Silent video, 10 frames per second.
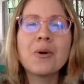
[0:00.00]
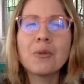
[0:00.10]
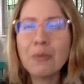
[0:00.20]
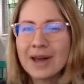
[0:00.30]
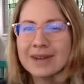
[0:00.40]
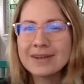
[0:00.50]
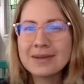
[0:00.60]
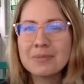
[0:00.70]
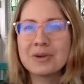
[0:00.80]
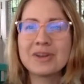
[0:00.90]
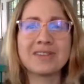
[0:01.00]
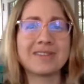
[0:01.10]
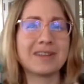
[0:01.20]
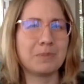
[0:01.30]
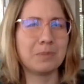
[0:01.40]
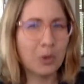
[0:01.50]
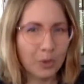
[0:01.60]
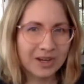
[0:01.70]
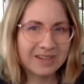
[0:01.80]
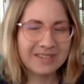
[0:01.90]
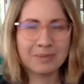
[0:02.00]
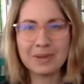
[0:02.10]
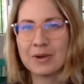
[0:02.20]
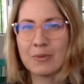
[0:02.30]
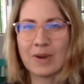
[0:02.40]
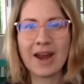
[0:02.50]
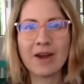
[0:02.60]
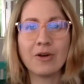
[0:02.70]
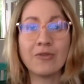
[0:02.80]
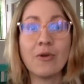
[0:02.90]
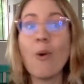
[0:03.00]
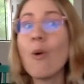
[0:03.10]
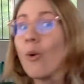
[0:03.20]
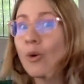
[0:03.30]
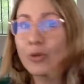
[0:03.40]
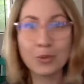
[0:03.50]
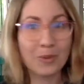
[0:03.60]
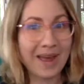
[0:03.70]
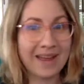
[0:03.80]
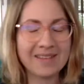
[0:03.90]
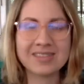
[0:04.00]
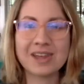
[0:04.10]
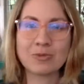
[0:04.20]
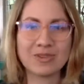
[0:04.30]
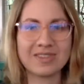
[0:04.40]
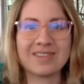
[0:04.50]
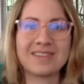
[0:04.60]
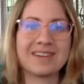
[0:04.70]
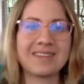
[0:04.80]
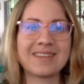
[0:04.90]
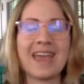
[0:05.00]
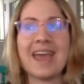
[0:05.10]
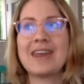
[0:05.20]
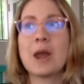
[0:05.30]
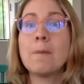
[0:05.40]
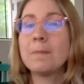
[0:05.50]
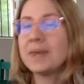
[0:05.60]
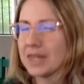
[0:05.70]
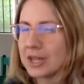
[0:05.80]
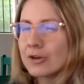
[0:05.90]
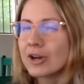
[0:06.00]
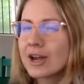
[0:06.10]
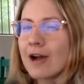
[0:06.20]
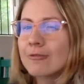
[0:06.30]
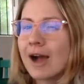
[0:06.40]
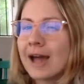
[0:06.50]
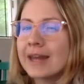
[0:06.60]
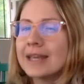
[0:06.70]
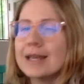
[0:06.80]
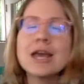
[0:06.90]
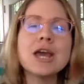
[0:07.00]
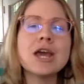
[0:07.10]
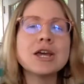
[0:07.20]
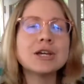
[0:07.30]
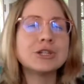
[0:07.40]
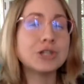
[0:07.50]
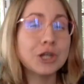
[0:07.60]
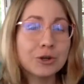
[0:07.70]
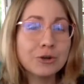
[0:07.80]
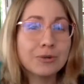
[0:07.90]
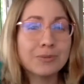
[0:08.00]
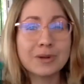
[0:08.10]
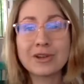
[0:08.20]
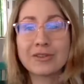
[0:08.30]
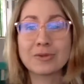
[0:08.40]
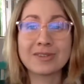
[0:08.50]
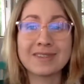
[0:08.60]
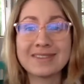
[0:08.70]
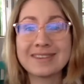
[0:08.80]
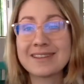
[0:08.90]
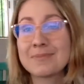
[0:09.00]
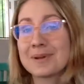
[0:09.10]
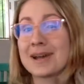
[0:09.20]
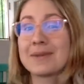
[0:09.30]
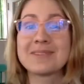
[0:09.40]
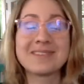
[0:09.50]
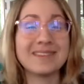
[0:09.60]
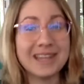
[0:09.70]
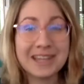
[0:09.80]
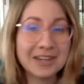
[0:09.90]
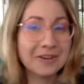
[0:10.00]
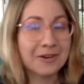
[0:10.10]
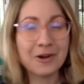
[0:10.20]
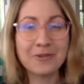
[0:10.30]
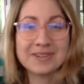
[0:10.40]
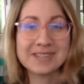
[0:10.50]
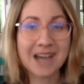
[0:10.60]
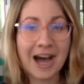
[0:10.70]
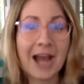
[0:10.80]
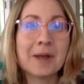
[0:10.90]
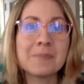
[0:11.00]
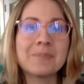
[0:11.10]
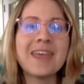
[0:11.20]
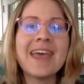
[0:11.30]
One, because it's important to be aware of all the ways that resistance can appear in our writing. Two, because resistance becomes sneakier over time.